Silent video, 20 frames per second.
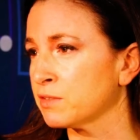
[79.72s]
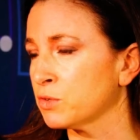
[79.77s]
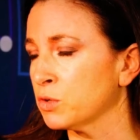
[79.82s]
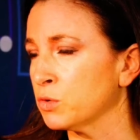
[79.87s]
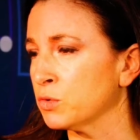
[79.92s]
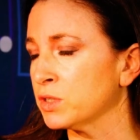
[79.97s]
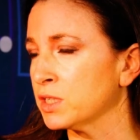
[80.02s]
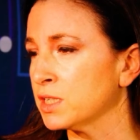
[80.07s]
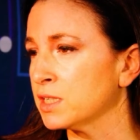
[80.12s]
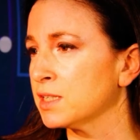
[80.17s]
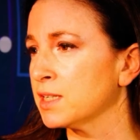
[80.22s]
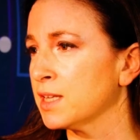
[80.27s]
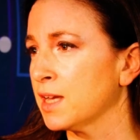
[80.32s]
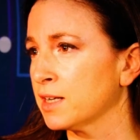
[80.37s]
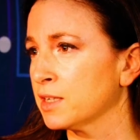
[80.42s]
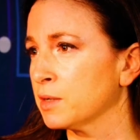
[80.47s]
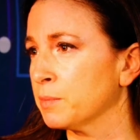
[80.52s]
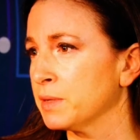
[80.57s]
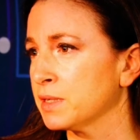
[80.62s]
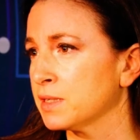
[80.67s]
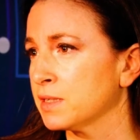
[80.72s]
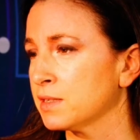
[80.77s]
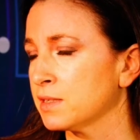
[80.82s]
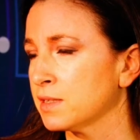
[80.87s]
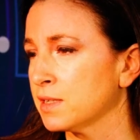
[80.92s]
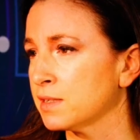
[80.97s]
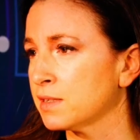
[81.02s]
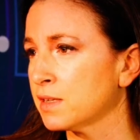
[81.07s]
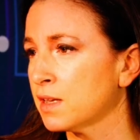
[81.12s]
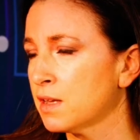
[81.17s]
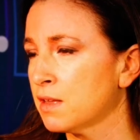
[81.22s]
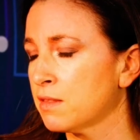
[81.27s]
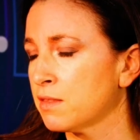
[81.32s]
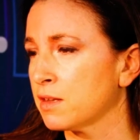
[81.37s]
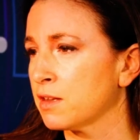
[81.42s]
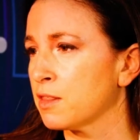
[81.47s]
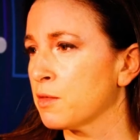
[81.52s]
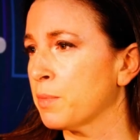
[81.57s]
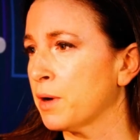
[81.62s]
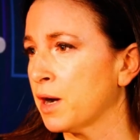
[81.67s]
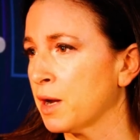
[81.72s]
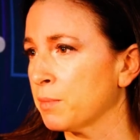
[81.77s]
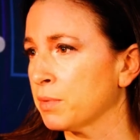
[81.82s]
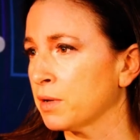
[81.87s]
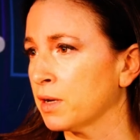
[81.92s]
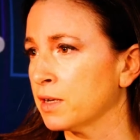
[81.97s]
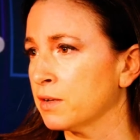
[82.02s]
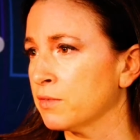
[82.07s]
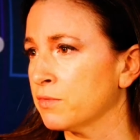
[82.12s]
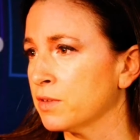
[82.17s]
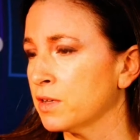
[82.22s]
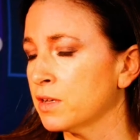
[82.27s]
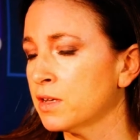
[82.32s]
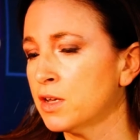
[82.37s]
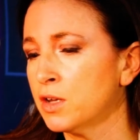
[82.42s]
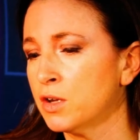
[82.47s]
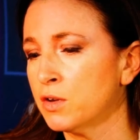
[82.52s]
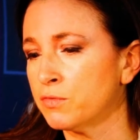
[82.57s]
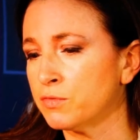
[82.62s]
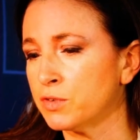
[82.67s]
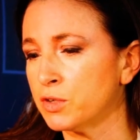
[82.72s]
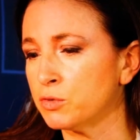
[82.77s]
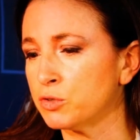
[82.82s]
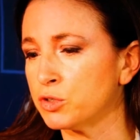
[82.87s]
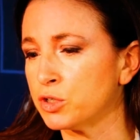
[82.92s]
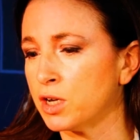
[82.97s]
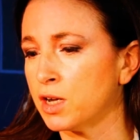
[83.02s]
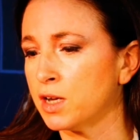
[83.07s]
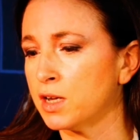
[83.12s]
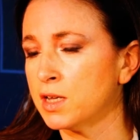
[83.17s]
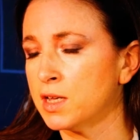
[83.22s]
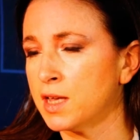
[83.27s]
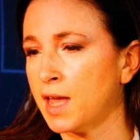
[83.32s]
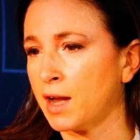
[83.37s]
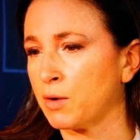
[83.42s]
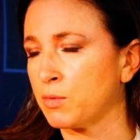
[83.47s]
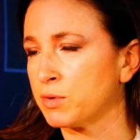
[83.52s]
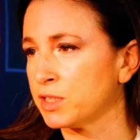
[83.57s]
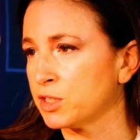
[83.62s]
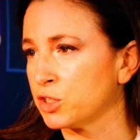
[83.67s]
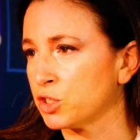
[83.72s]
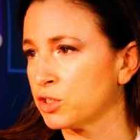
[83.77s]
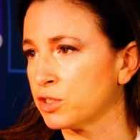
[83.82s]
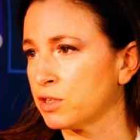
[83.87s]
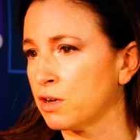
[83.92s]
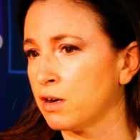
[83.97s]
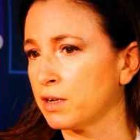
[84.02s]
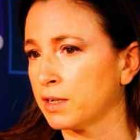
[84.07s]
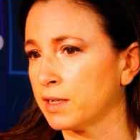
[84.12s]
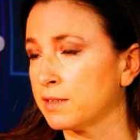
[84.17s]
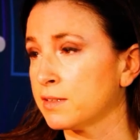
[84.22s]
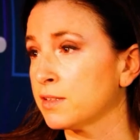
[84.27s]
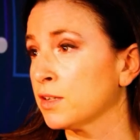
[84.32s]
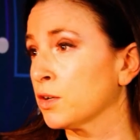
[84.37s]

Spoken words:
of course it is the younger businesses that are the pipeline of the future acquisition targets,